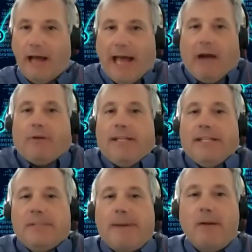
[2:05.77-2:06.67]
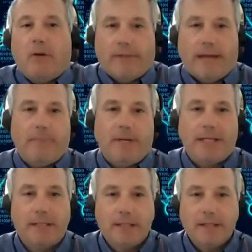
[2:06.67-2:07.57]
How can they spend all that
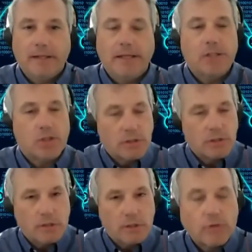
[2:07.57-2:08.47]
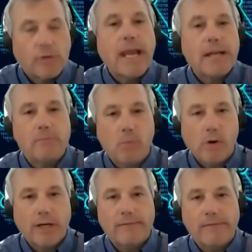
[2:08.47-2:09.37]
money? They should create
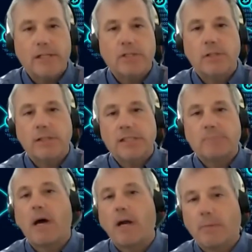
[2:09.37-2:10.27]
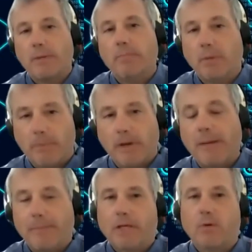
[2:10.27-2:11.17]
more innovation, inspire people,
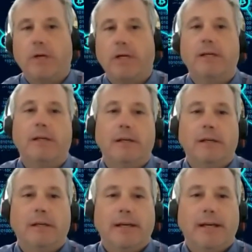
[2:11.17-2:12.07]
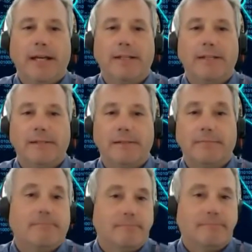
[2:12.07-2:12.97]
buy Bitcoin, and
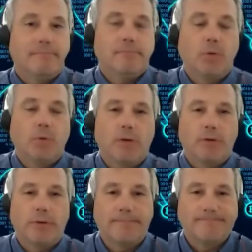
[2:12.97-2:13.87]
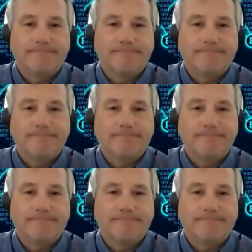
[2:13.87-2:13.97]
do what you're doing.